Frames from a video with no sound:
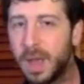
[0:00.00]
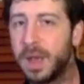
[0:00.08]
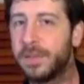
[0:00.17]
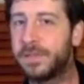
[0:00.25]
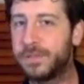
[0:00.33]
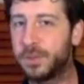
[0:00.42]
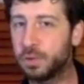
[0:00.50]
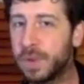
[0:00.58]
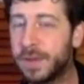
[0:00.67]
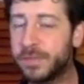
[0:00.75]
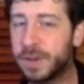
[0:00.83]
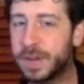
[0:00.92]
For
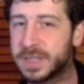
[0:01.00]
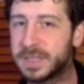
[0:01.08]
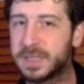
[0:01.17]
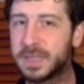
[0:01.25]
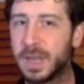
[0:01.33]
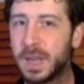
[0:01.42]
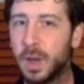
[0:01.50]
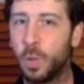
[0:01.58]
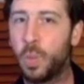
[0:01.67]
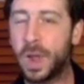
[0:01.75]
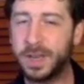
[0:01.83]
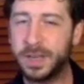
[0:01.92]
reference,
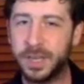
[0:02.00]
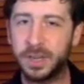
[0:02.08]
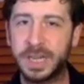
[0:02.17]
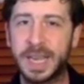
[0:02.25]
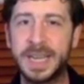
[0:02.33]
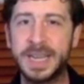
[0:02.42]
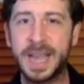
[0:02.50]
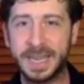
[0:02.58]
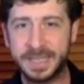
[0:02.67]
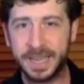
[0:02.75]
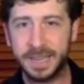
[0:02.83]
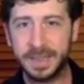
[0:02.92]
when you're
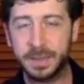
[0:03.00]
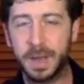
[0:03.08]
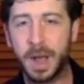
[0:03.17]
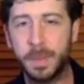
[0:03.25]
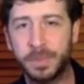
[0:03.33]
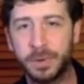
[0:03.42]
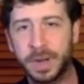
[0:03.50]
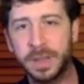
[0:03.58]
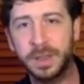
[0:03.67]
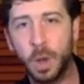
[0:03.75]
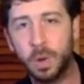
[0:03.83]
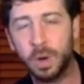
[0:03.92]
connecting the upper and
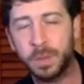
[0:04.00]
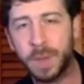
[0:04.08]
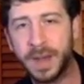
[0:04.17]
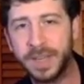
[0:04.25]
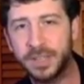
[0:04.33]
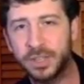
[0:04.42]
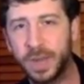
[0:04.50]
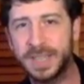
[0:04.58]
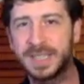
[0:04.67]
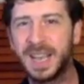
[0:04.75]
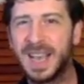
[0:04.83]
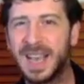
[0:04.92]
lower body
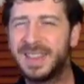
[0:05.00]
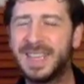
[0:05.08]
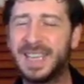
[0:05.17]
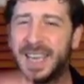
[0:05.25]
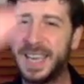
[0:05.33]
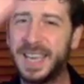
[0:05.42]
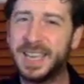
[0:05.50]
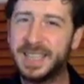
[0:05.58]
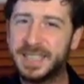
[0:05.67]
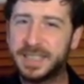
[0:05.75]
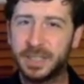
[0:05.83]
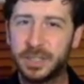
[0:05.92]
joints, the
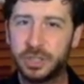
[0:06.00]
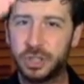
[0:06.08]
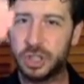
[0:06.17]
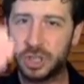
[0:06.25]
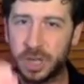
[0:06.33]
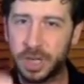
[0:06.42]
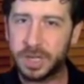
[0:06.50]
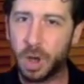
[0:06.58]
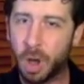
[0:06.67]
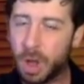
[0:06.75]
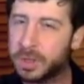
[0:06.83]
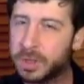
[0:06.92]
keys should
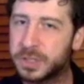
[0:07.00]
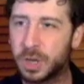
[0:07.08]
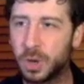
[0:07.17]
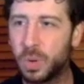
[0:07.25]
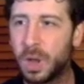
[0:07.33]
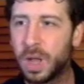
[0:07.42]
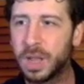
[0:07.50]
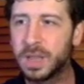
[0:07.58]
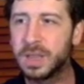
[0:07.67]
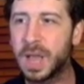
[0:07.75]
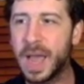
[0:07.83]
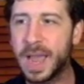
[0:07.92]
also
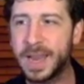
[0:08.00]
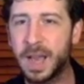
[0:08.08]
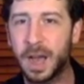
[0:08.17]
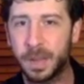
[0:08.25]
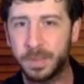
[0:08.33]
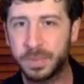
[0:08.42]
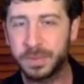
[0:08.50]
line up.